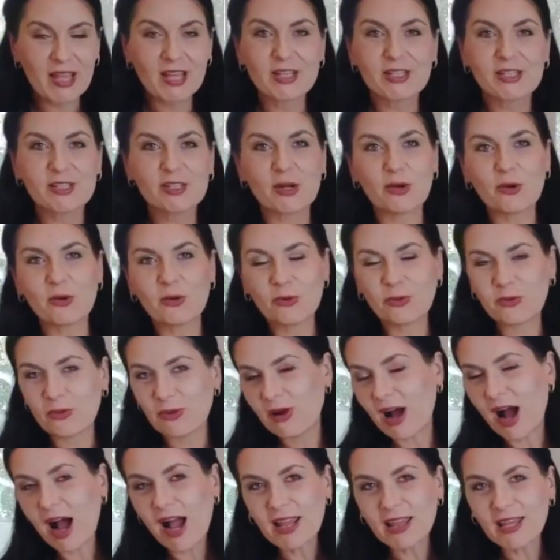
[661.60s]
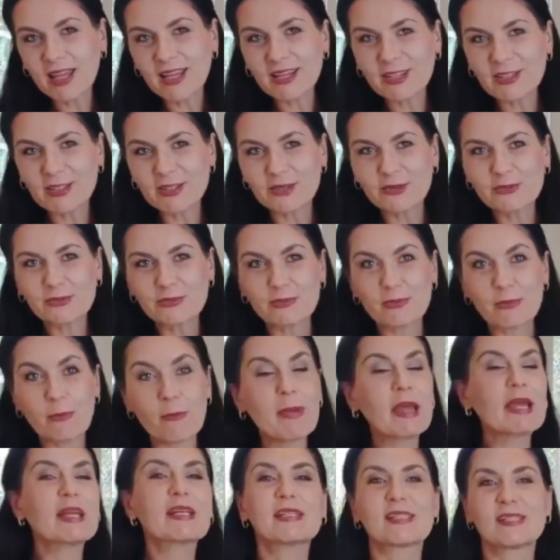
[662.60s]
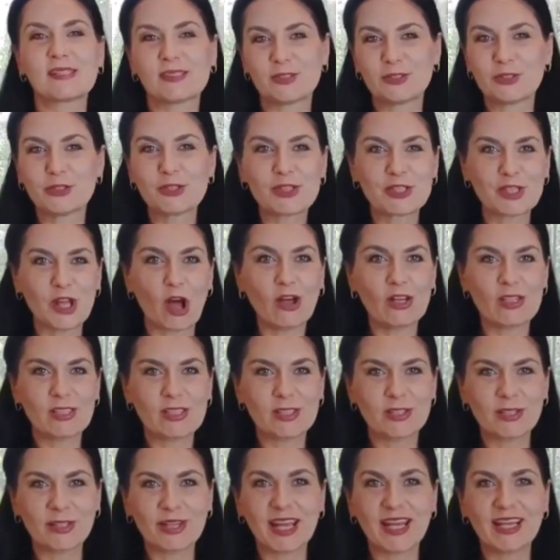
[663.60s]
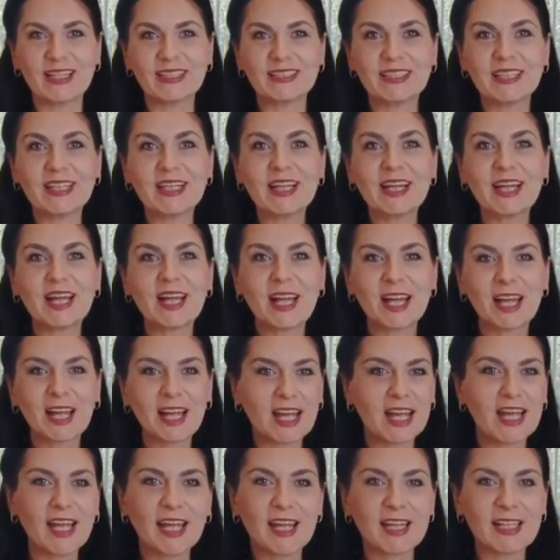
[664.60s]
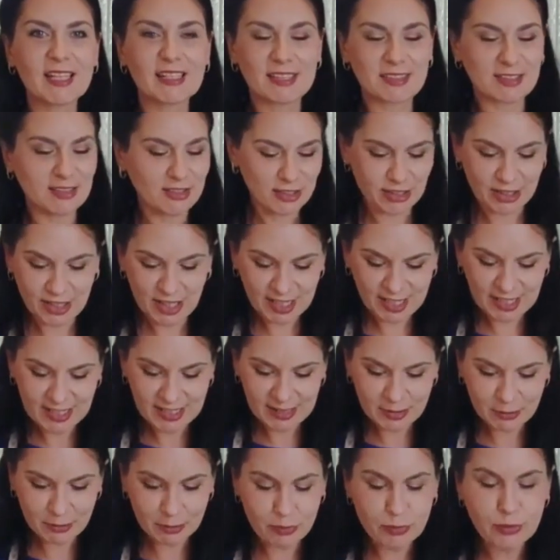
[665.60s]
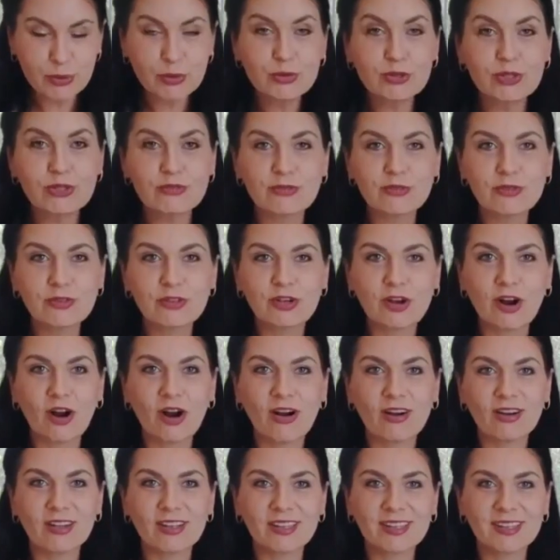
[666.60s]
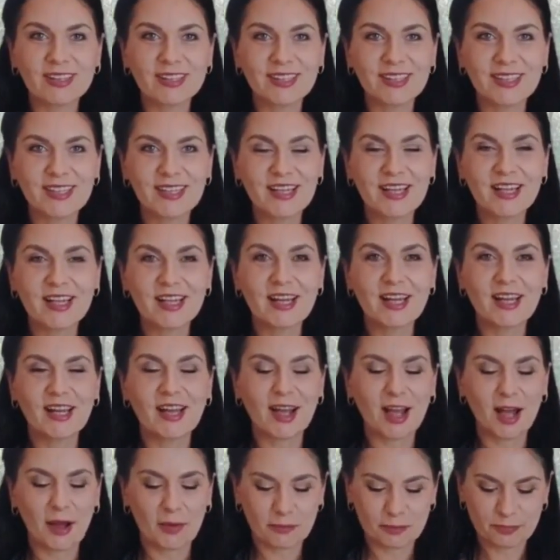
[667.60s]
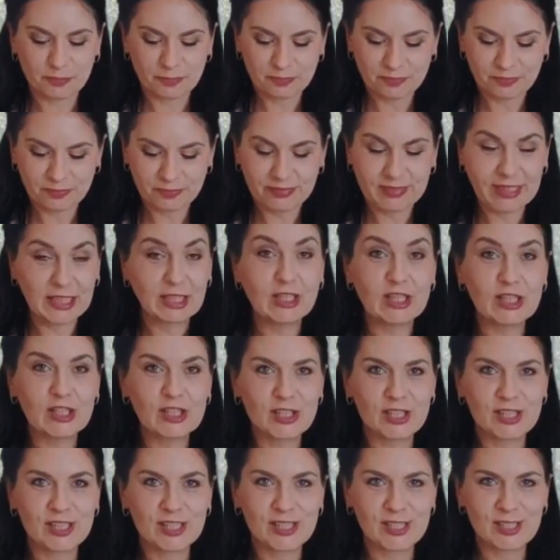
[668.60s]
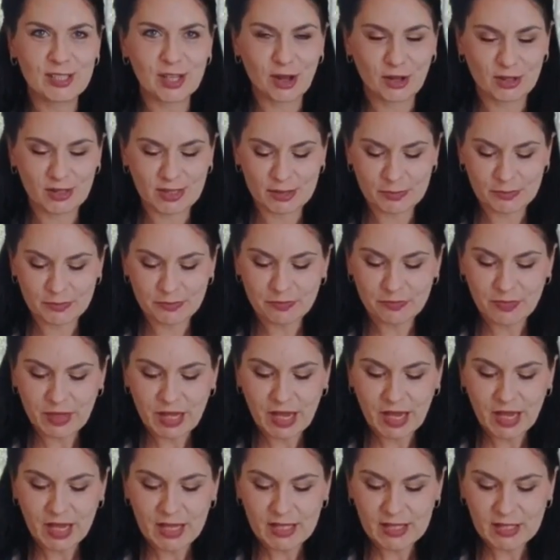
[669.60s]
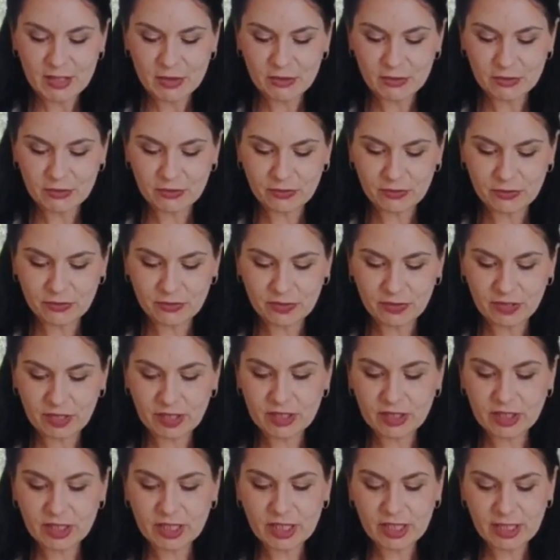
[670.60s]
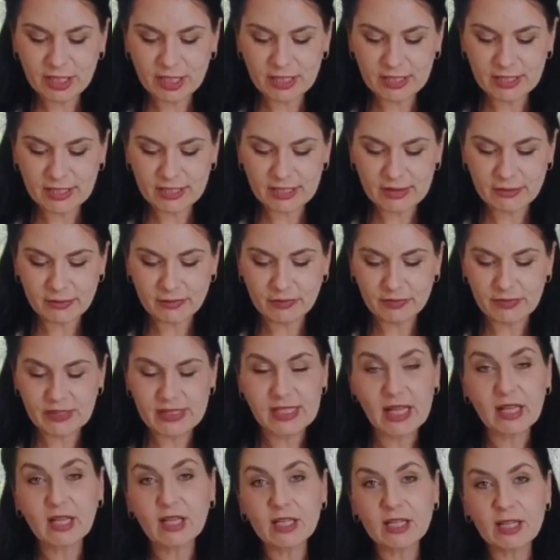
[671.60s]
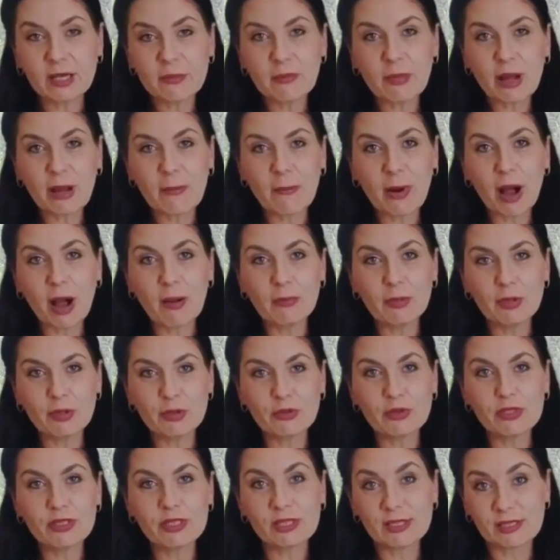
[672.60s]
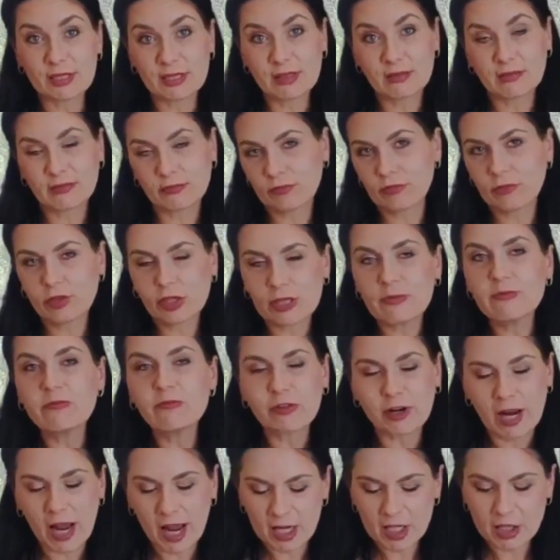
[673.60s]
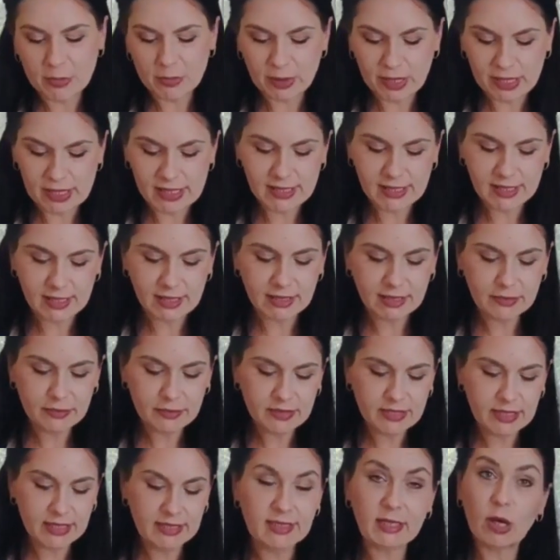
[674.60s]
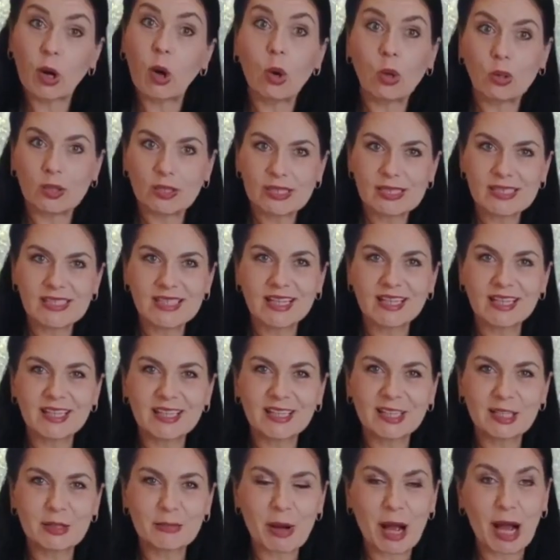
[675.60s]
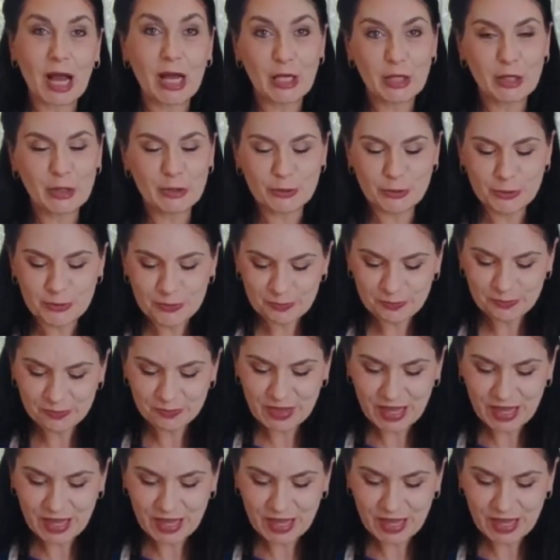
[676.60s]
So I like to mix two sauces together and create some beautiful garlic, delicious sauce. So ingredients, sour cream my mom used, it's cream fresh basically. That's the only sour cream I knew.